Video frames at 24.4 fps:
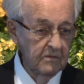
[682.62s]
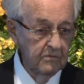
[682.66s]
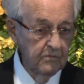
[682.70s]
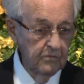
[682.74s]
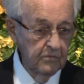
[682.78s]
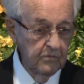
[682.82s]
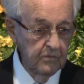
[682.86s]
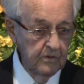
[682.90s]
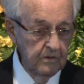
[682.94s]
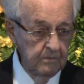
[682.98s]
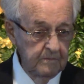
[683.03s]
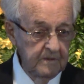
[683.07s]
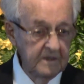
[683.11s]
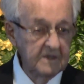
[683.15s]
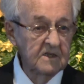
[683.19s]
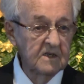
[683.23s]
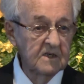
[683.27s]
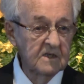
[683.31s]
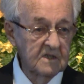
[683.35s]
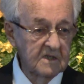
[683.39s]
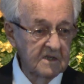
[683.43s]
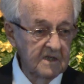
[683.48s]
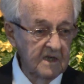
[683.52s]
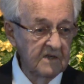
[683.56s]
we'll be
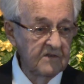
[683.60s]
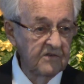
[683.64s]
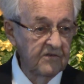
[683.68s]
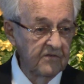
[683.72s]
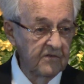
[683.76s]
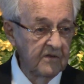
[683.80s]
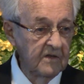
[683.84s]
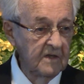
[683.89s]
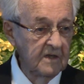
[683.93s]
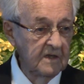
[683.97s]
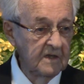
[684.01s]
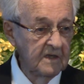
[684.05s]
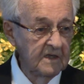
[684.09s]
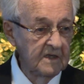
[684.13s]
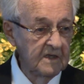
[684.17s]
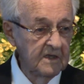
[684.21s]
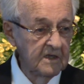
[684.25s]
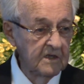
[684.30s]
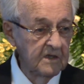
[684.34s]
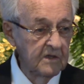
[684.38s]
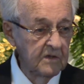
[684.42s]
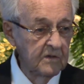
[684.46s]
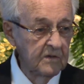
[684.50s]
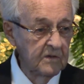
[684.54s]
successful." You
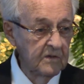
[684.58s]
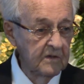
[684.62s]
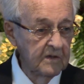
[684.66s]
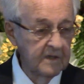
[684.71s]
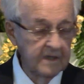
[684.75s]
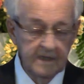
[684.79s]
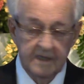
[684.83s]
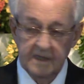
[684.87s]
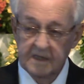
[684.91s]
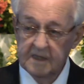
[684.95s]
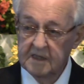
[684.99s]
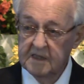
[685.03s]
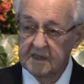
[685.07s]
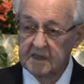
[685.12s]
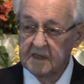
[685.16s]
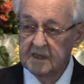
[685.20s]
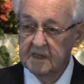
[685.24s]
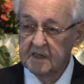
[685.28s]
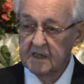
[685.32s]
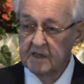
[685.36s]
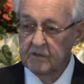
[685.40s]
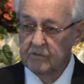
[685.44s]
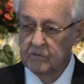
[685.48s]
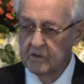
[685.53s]
know, they
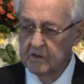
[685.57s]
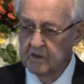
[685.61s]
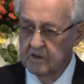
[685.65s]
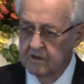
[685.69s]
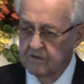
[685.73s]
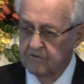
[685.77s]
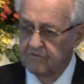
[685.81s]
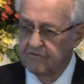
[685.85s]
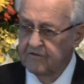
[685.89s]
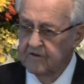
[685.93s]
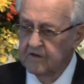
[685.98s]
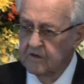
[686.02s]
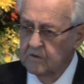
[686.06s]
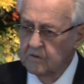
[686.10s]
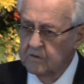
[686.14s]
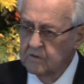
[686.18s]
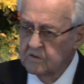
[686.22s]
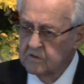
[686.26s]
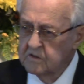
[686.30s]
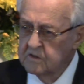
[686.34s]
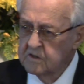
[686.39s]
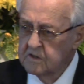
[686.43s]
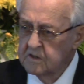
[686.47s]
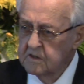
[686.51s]
were good
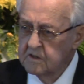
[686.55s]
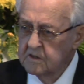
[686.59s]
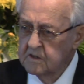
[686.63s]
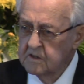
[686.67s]
folks.